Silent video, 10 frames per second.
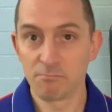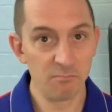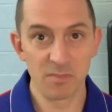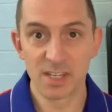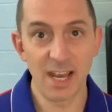
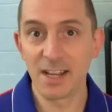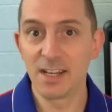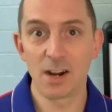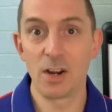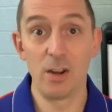
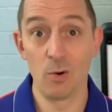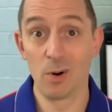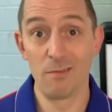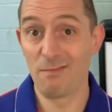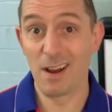secondary
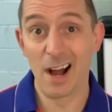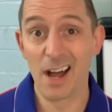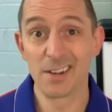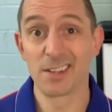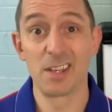or
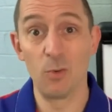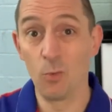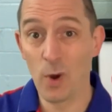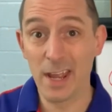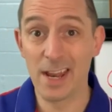honestly
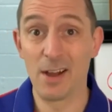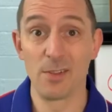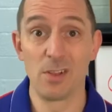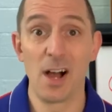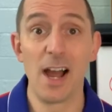way down
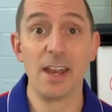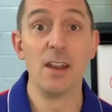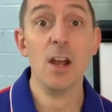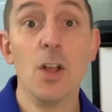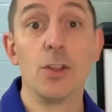the line.
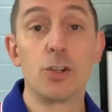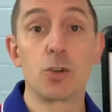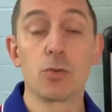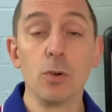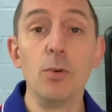The
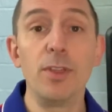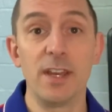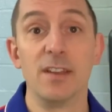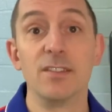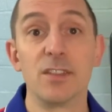truth
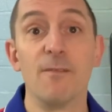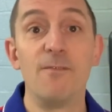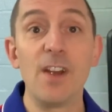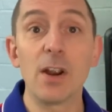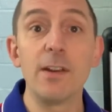is, the
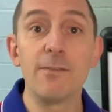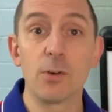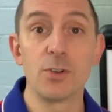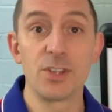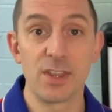very
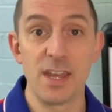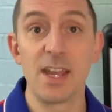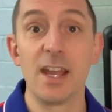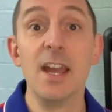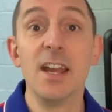first
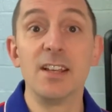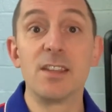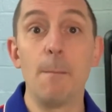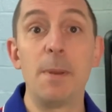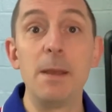thing is
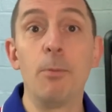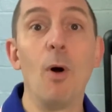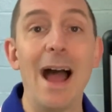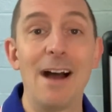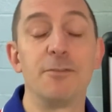that people
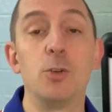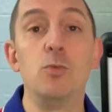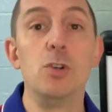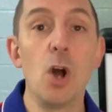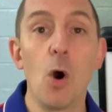have to
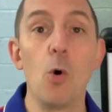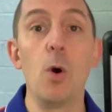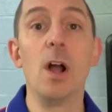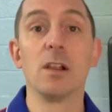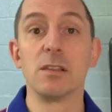
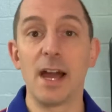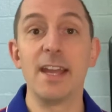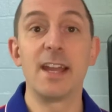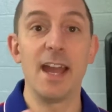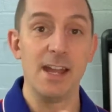know,
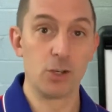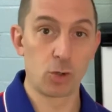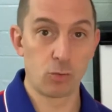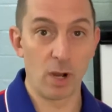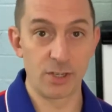like, and
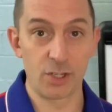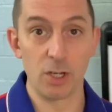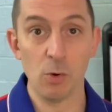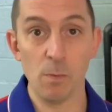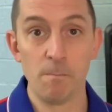trust you.